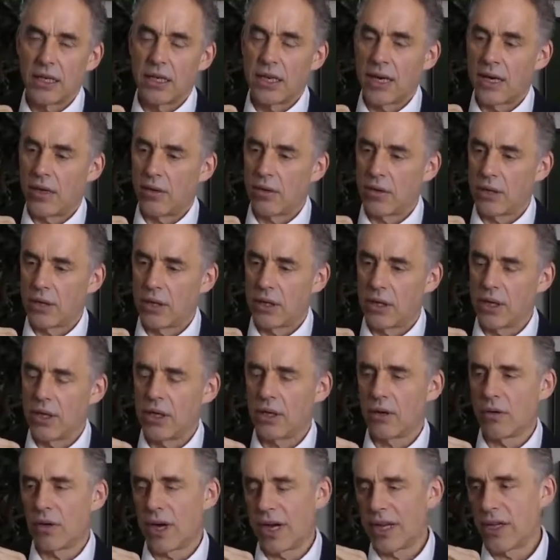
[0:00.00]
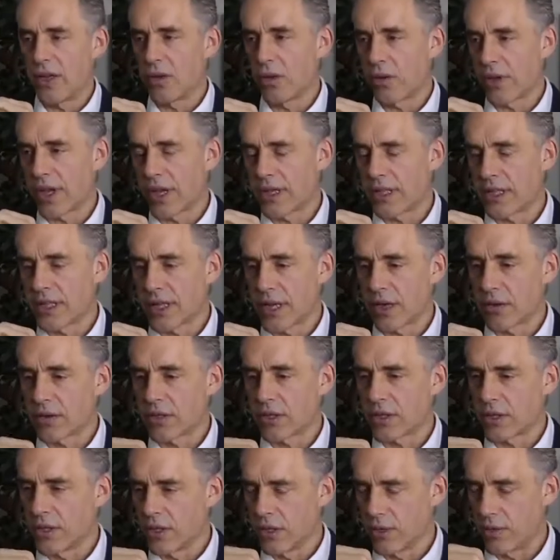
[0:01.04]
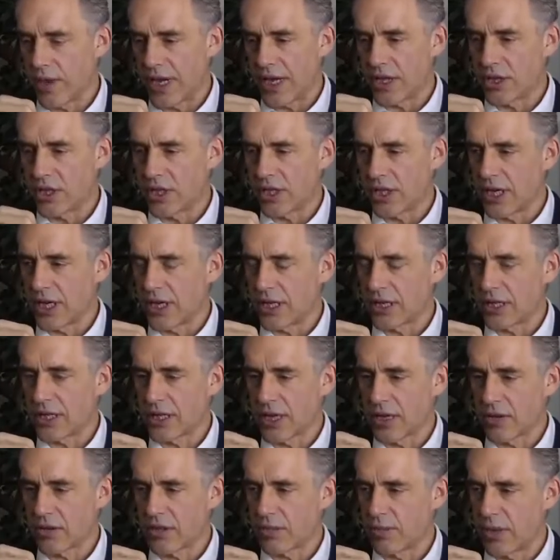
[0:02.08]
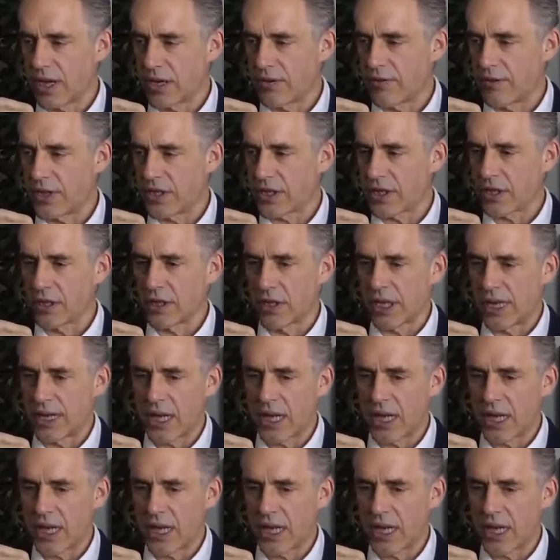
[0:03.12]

Now, I know that sounds new agey and it sounds metaphysical,